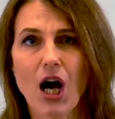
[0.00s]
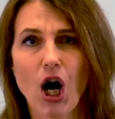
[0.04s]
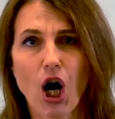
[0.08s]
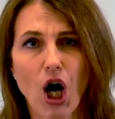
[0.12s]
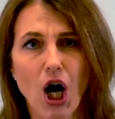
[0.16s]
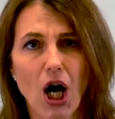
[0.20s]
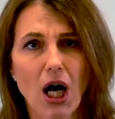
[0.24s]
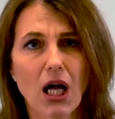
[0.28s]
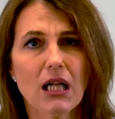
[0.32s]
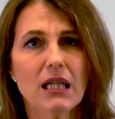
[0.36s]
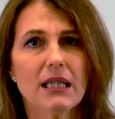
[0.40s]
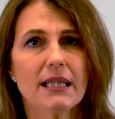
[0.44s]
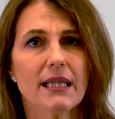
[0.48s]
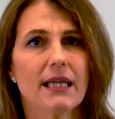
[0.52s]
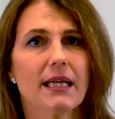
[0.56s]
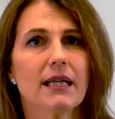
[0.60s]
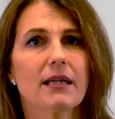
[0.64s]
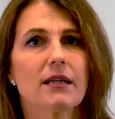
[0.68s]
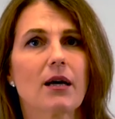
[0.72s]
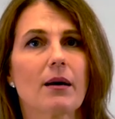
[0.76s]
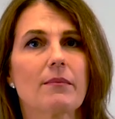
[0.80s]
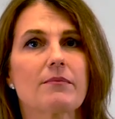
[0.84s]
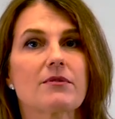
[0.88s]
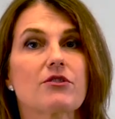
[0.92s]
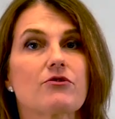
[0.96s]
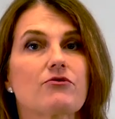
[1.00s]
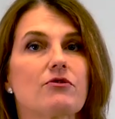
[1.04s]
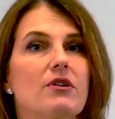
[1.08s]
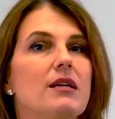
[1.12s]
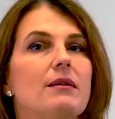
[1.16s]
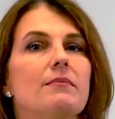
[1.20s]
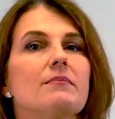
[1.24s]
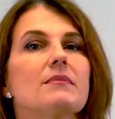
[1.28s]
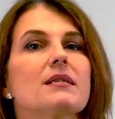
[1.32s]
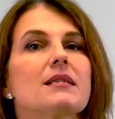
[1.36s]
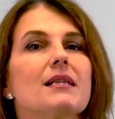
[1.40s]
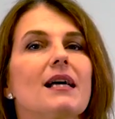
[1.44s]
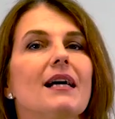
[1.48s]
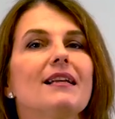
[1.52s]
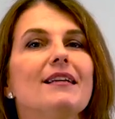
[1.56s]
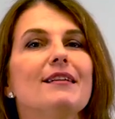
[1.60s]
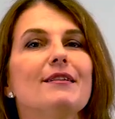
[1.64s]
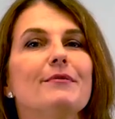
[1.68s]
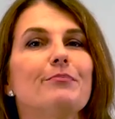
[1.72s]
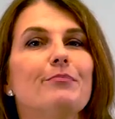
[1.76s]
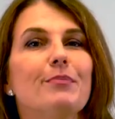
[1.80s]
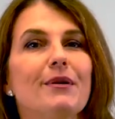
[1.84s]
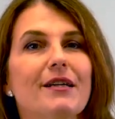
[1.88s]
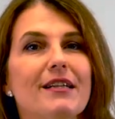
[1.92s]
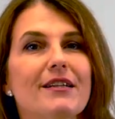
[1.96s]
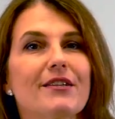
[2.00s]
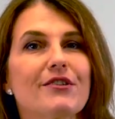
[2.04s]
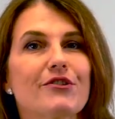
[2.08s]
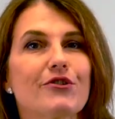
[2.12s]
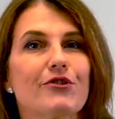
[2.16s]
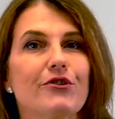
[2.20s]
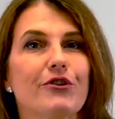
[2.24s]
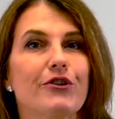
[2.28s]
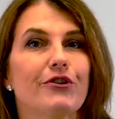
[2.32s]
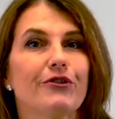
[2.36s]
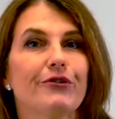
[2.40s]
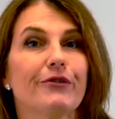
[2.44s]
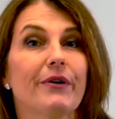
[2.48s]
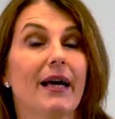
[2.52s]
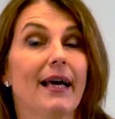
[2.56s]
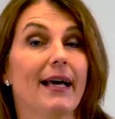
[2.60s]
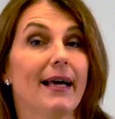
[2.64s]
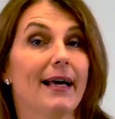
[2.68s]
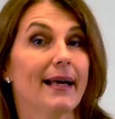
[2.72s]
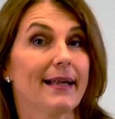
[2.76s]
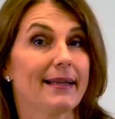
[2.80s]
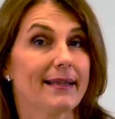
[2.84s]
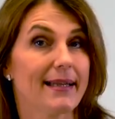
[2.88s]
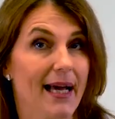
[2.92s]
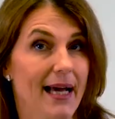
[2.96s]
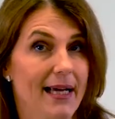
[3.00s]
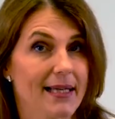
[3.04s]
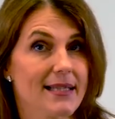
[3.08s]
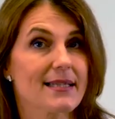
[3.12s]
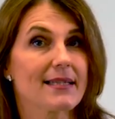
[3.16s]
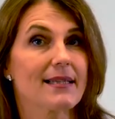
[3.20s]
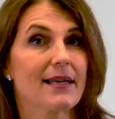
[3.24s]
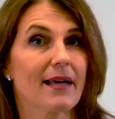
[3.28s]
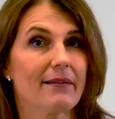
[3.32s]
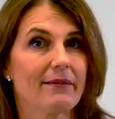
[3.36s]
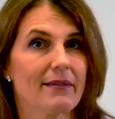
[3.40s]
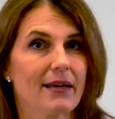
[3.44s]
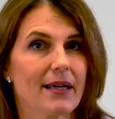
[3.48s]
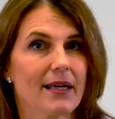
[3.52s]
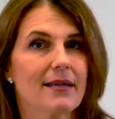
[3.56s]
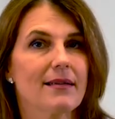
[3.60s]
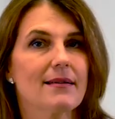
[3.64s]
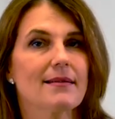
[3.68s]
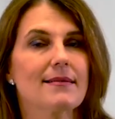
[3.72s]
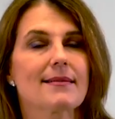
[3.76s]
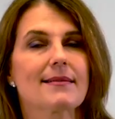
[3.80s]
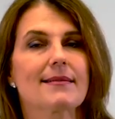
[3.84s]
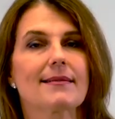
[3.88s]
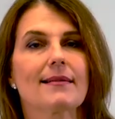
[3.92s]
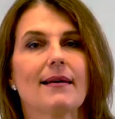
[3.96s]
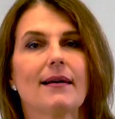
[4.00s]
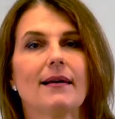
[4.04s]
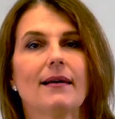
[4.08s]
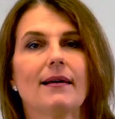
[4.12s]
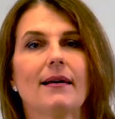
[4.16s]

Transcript: all the income streams that it brings to you tax savings,